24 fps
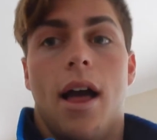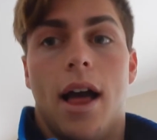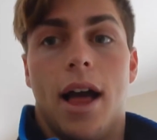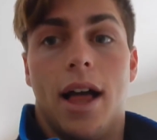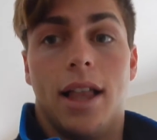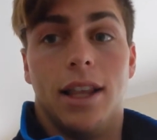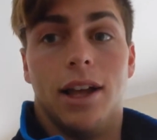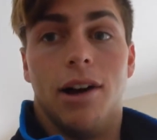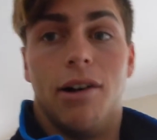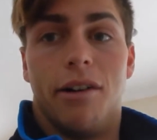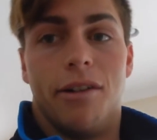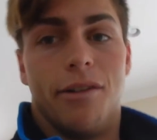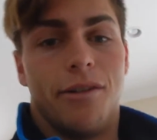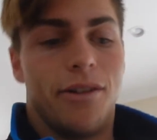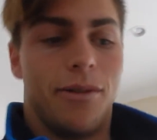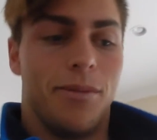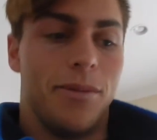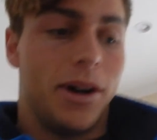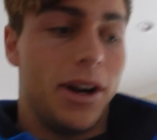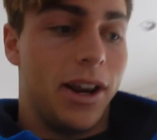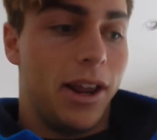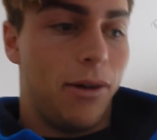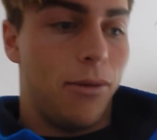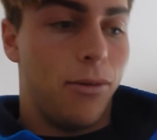Hello,
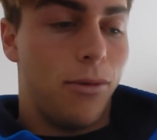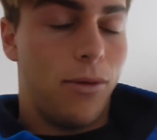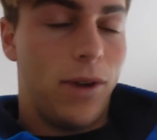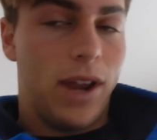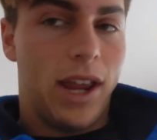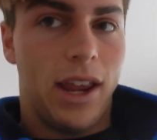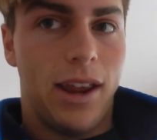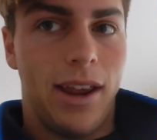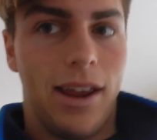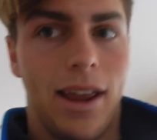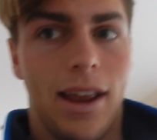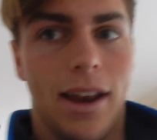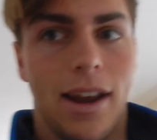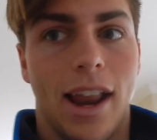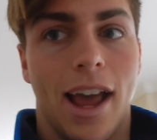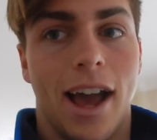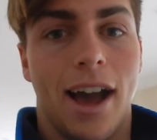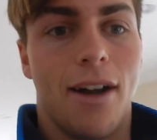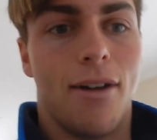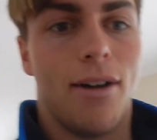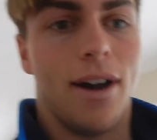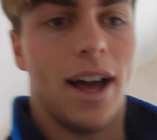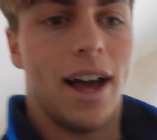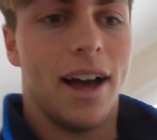everybody. We
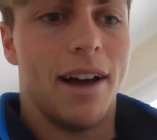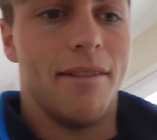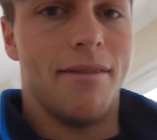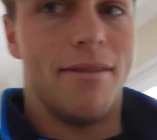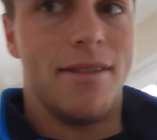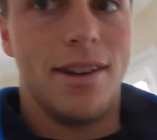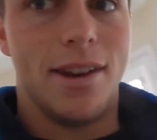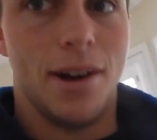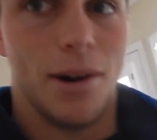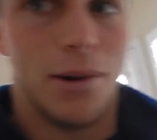now have